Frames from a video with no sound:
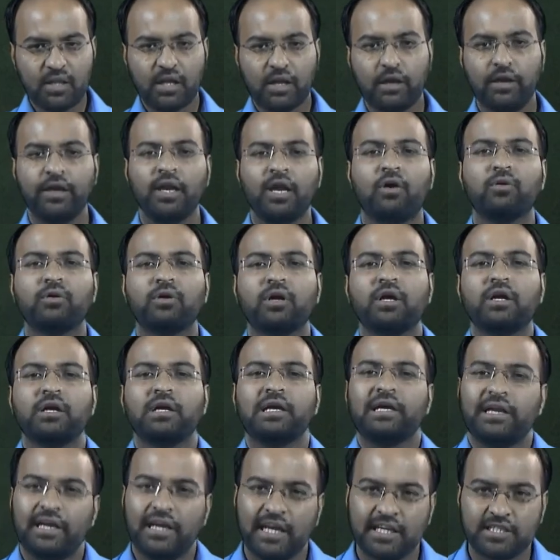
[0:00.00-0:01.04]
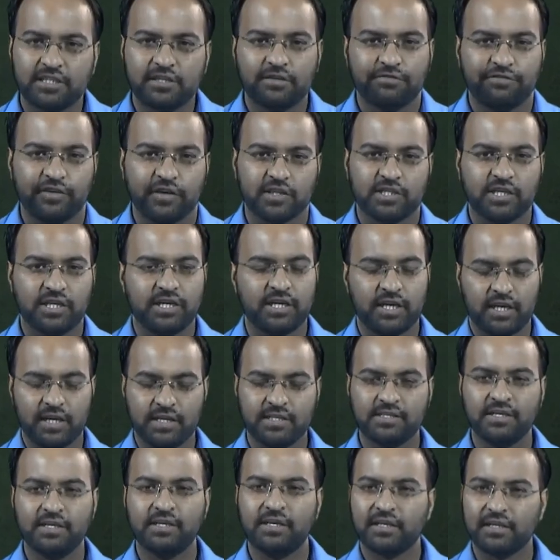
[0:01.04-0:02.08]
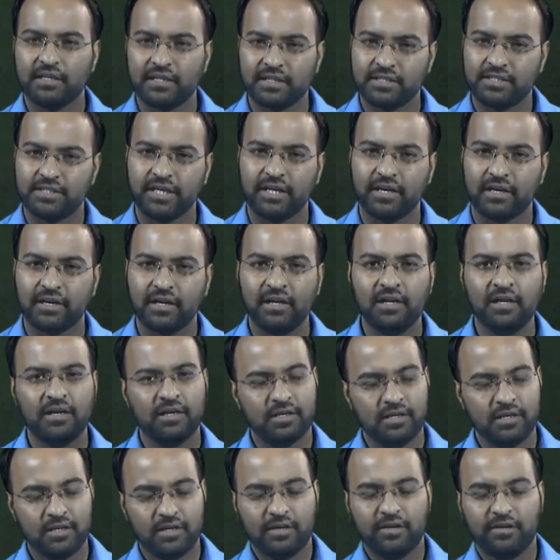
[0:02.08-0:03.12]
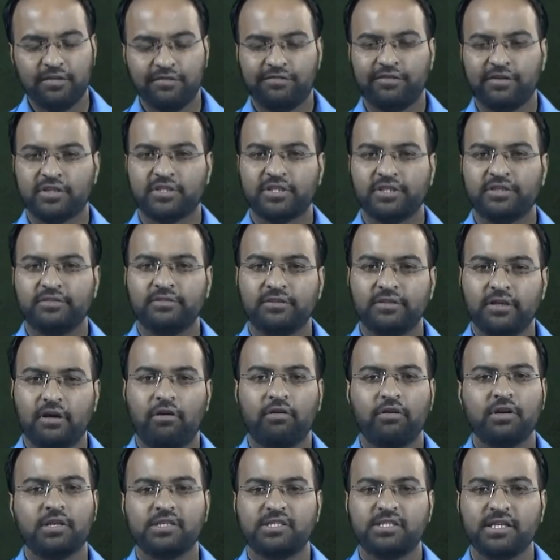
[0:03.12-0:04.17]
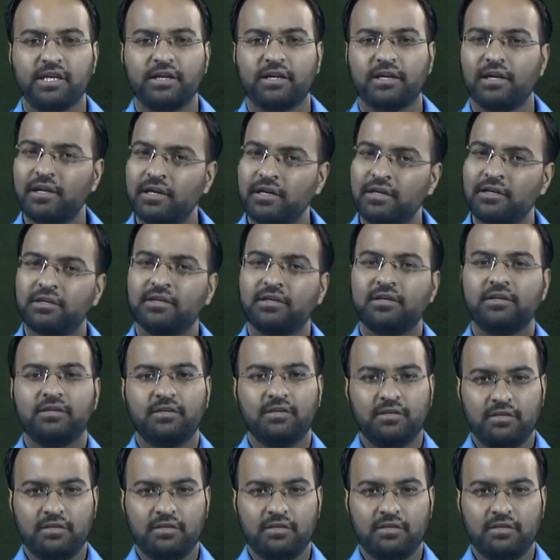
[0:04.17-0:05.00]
Now next function is a general function or general